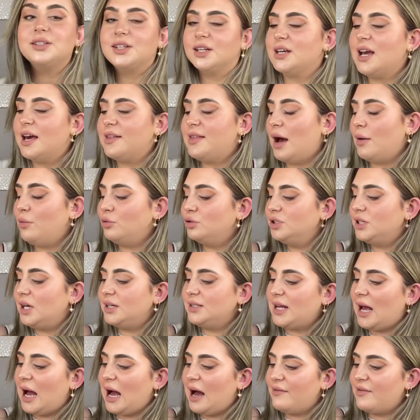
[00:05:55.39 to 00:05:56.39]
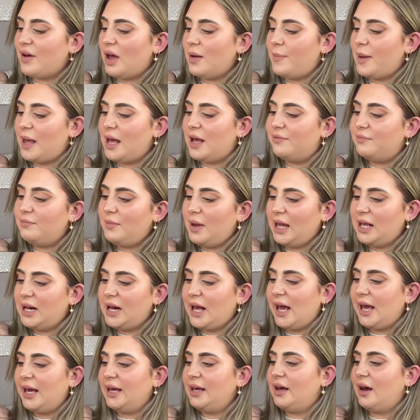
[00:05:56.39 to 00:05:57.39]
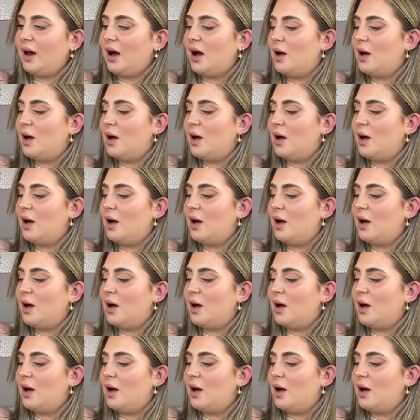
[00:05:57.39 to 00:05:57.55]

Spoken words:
So yeah, that one does have a bit of meaning.